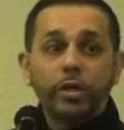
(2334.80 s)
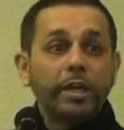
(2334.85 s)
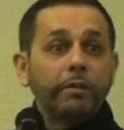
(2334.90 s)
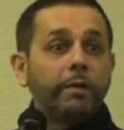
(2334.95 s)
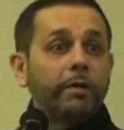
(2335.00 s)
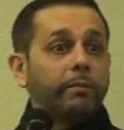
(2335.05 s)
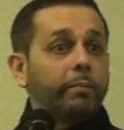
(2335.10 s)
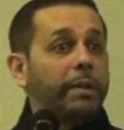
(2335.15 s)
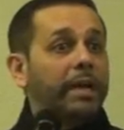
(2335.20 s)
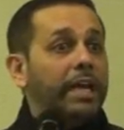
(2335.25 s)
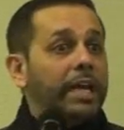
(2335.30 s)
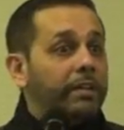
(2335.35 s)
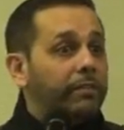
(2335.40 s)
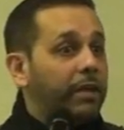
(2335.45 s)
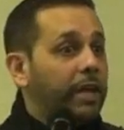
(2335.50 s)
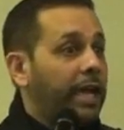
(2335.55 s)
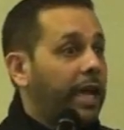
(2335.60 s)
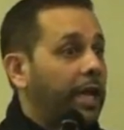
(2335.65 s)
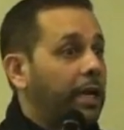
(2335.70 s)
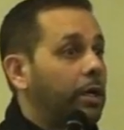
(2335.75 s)
where you give up
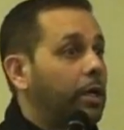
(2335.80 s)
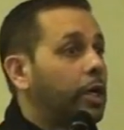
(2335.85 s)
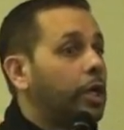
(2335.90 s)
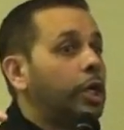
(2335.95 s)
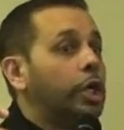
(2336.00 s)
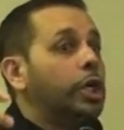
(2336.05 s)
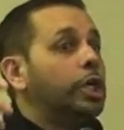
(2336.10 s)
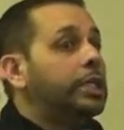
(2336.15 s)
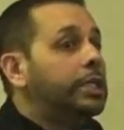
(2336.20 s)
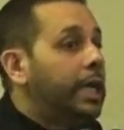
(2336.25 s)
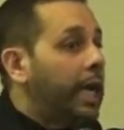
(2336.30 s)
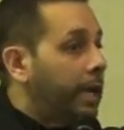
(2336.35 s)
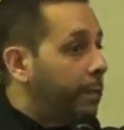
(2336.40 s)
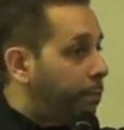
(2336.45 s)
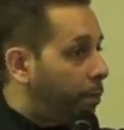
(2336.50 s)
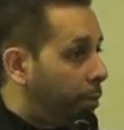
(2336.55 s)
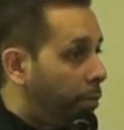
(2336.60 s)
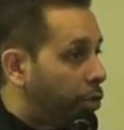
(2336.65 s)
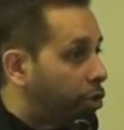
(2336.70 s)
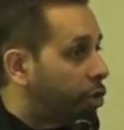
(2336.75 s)
belief in
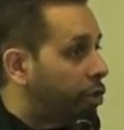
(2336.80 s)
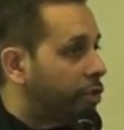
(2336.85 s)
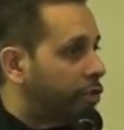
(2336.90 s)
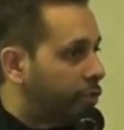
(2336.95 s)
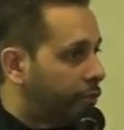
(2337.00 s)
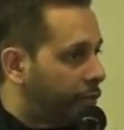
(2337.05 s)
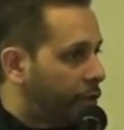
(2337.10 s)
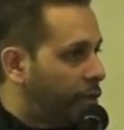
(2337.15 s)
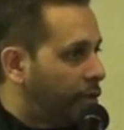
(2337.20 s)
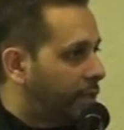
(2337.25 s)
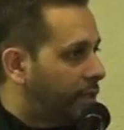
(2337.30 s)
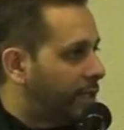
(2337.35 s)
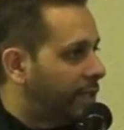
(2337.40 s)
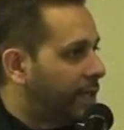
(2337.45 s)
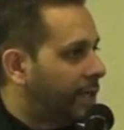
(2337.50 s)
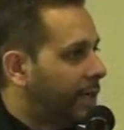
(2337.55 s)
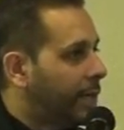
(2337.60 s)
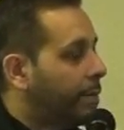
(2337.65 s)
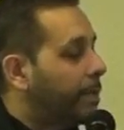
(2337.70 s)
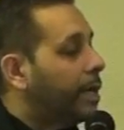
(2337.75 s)
good and promotions of
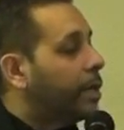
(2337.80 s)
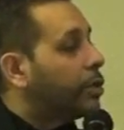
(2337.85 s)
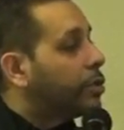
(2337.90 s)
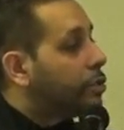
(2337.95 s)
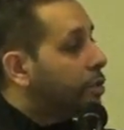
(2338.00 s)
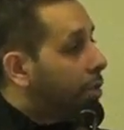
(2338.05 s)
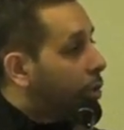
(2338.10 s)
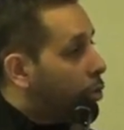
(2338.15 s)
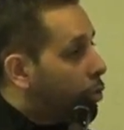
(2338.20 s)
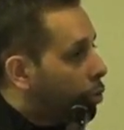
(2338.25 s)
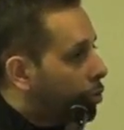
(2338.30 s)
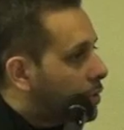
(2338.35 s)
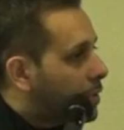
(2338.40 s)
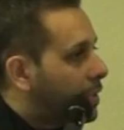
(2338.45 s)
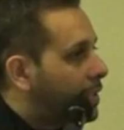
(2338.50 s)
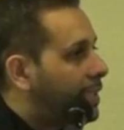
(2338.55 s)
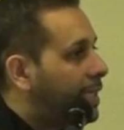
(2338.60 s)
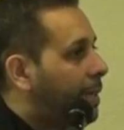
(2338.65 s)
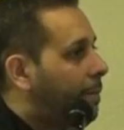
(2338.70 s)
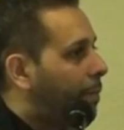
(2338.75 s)
good, because the
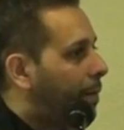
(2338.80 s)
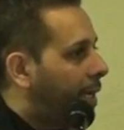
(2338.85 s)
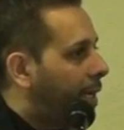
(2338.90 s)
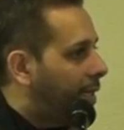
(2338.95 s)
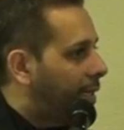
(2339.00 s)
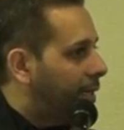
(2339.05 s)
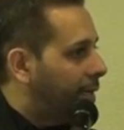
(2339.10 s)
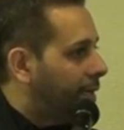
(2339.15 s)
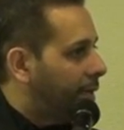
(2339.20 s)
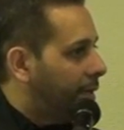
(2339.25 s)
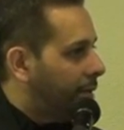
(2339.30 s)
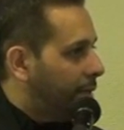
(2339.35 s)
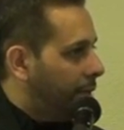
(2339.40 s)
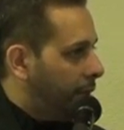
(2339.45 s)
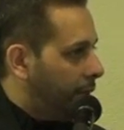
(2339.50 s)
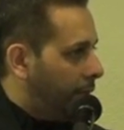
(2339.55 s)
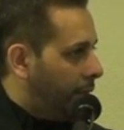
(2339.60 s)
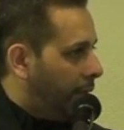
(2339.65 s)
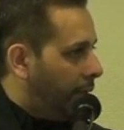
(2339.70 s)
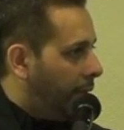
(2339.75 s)
roots are deeply
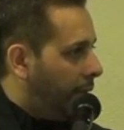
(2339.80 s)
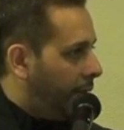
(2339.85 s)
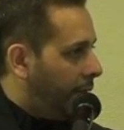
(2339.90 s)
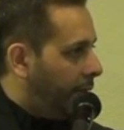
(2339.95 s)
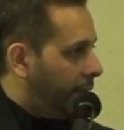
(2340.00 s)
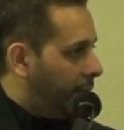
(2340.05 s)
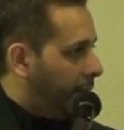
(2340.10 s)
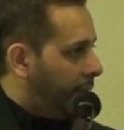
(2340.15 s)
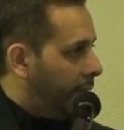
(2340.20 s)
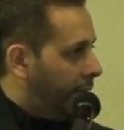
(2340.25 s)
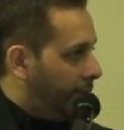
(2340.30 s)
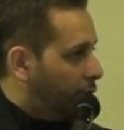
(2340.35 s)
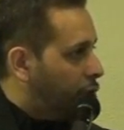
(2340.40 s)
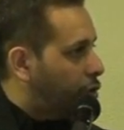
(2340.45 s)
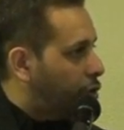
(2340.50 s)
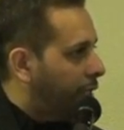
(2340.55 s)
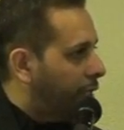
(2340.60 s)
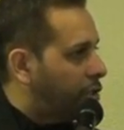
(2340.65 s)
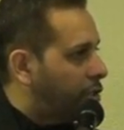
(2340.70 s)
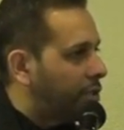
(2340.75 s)
uh,
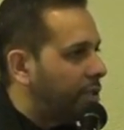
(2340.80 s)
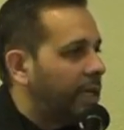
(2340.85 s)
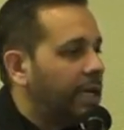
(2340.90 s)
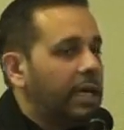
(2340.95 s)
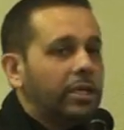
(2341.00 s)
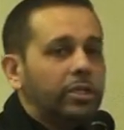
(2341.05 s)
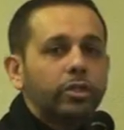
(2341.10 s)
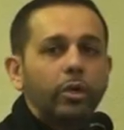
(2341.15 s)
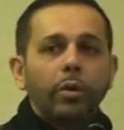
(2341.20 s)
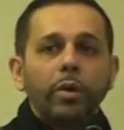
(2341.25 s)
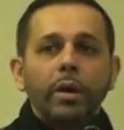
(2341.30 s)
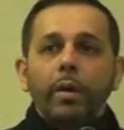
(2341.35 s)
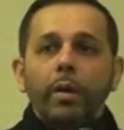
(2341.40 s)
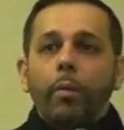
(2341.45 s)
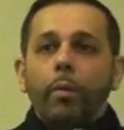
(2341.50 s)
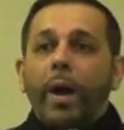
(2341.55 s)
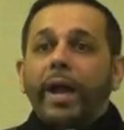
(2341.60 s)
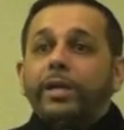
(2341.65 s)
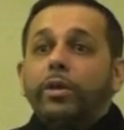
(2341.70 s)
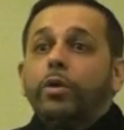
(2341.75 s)
entrenched.
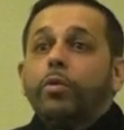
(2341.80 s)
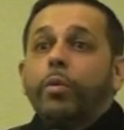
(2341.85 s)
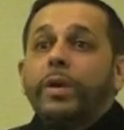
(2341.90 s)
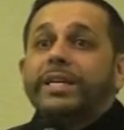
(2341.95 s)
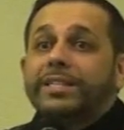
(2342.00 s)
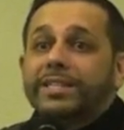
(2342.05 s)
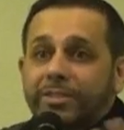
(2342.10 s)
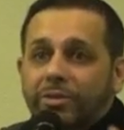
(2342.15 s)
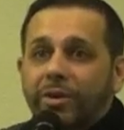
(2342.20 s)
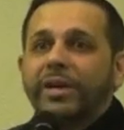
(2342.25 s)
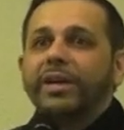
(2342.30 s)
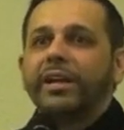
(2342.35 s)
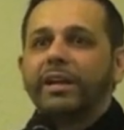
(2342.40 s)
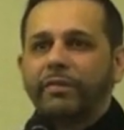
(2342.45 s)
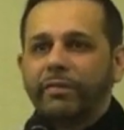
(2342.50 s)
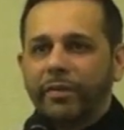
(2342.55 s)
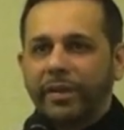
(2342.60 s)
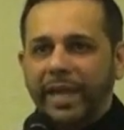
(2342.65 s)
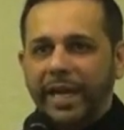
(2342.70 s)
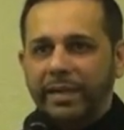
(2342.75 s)
So why don't we
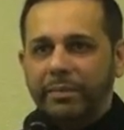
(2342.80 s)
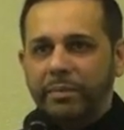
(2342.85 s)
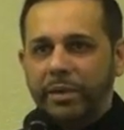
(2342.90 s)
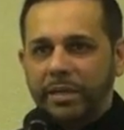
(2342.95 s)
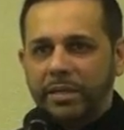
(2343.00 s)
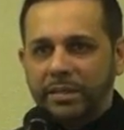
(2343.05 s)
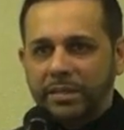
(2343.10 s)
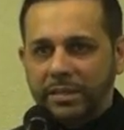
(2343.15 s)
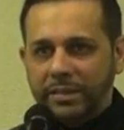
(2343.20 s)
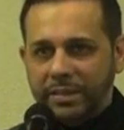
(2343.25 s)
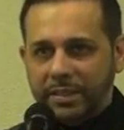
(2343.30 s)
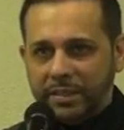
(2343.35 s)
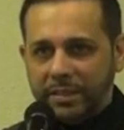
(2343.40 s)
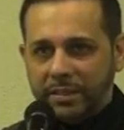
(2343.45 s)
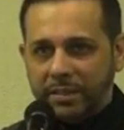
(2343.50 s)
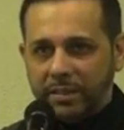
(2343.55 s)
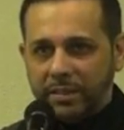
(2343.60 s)
struggle for that, brothers